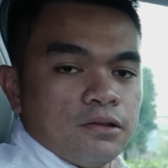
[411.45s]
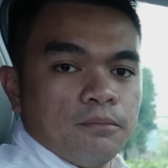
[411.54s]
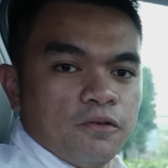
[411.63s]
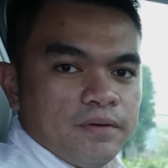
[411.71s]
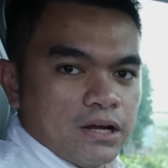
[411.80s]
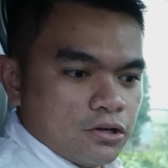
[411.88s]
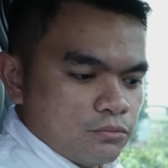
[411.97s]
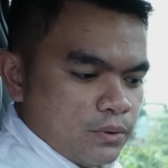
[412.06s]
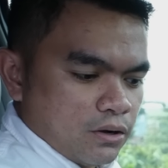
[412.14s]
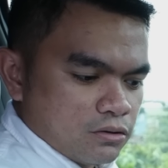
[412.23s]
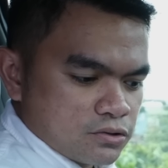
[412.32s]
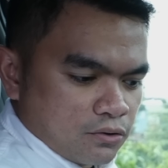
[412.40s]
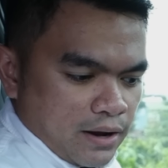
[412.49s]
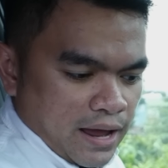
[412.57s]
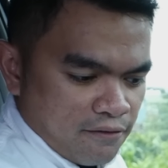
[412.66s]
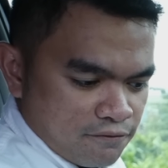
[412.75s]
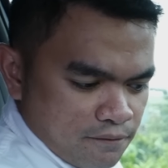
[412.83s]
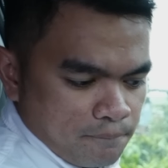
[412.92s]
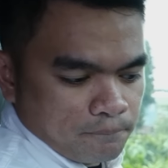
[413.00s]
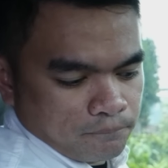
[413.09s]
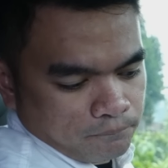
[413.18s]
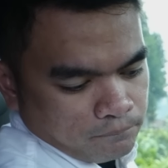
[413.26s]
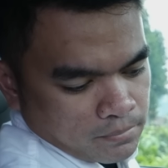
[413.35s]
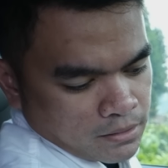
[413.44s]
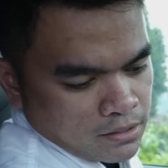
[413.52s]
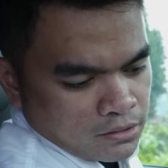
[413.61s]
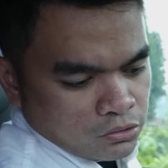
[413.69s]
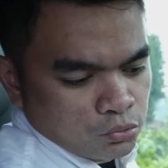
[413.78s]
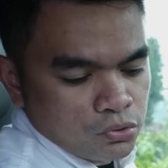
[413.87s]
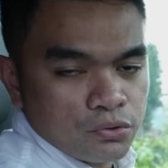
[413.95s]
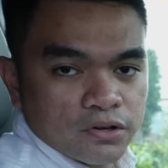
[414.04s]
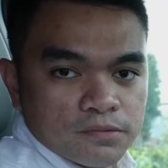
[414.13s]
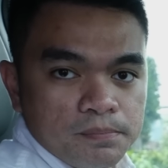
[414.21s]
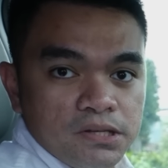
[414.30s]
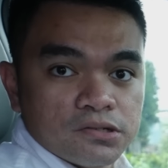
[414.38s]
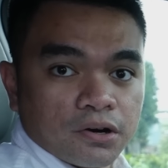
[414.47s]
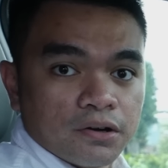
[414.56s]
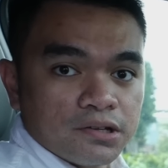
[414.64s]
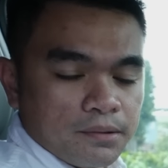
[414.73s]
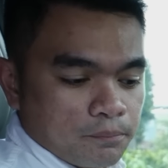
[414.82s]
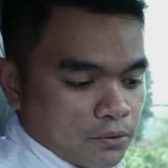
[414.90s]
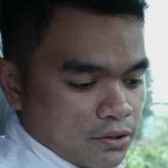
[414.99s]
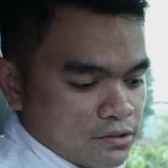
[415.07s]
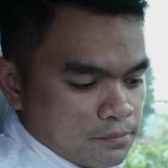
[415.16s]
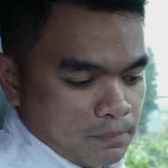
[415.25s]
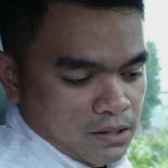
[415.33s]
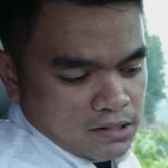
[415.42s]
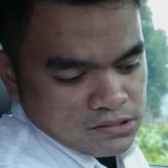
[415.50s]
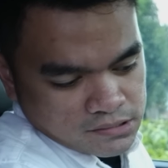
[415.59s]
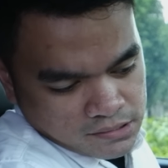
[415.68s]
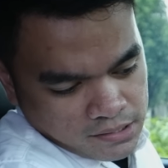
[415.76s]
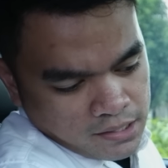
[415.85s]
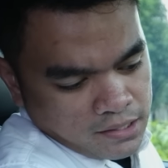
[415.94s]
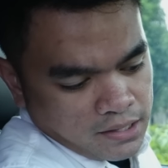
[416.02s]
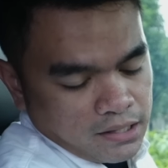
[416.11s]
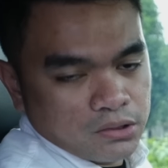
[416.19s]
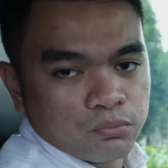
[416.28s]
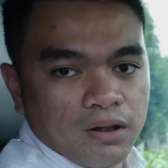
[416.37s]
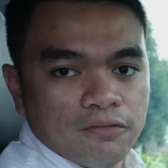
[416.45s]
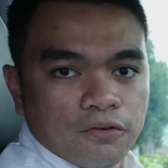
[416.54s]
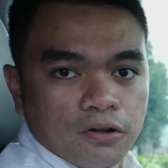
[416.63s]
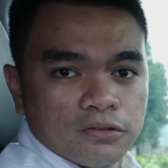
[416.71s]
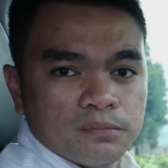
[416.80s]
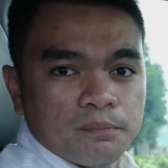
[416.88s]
moving on, we also have two USB charging ports plus a 12 volt